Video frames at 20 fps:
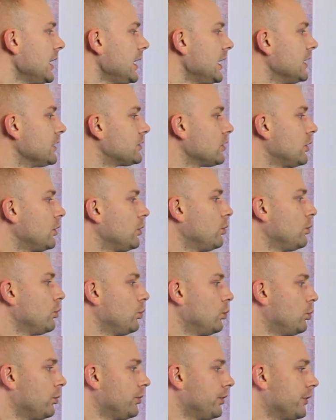And so
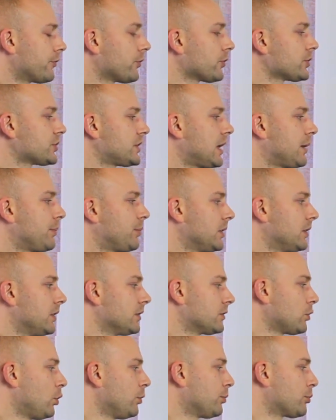the first step in
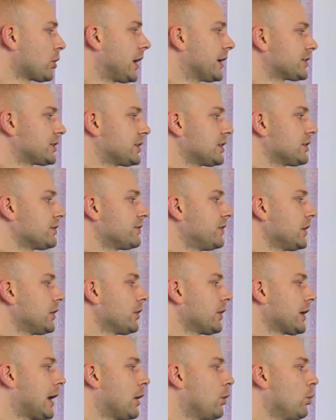this whole process is
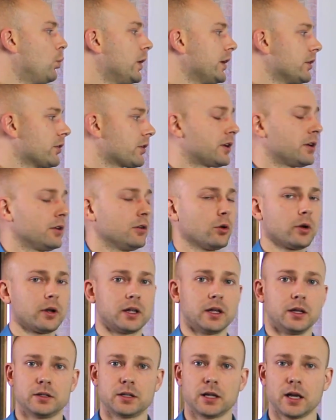figuring out what your caloric
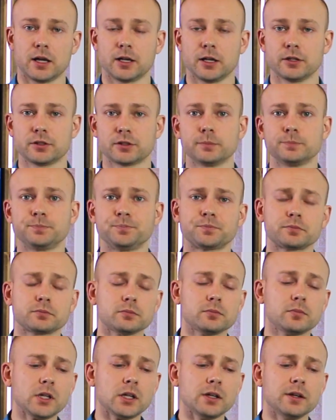intake is.
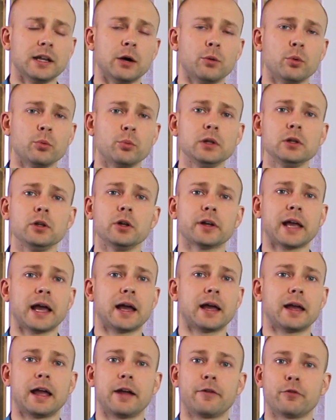Now, when we look
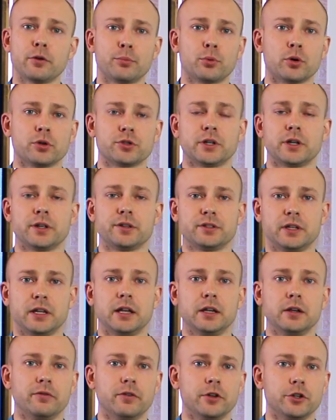at every person as an
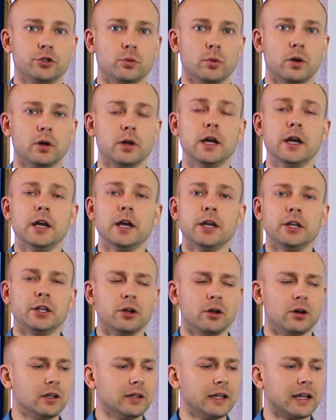individual, you
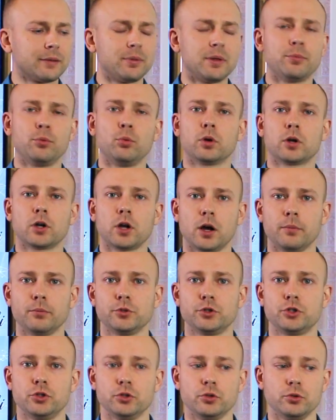know, a lot of people will come
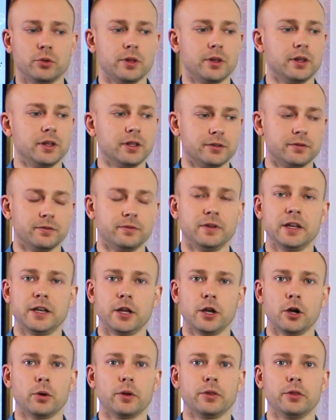to this
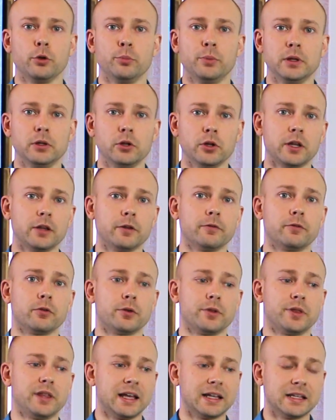video and they'll be looking
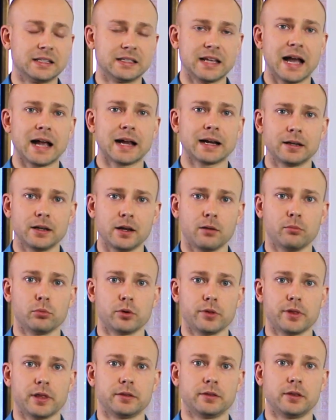for the exact
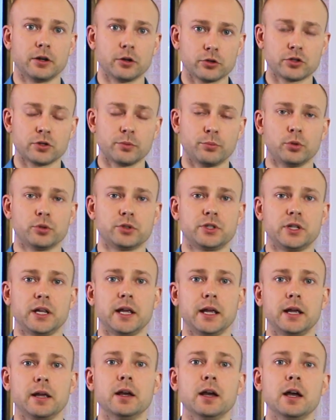number that they're supposed to
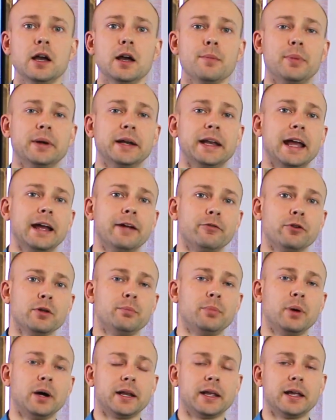eat, but
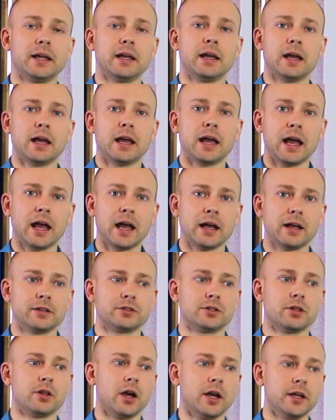everybody
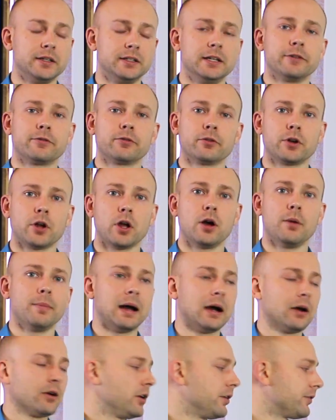has a different
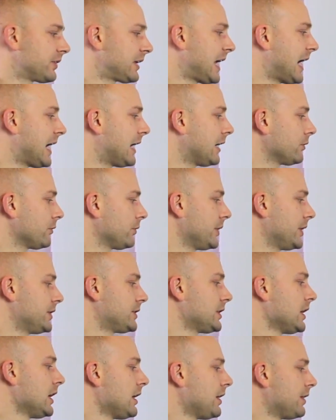amount of
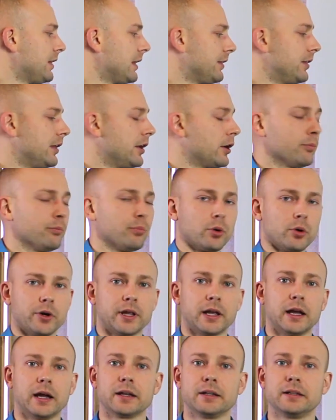calories that they are
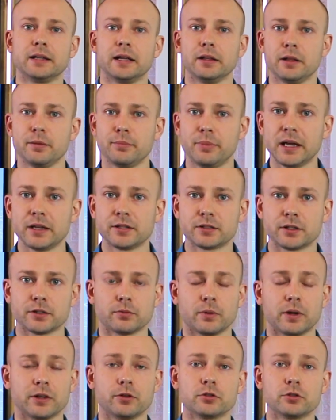burning on a daily basis, right?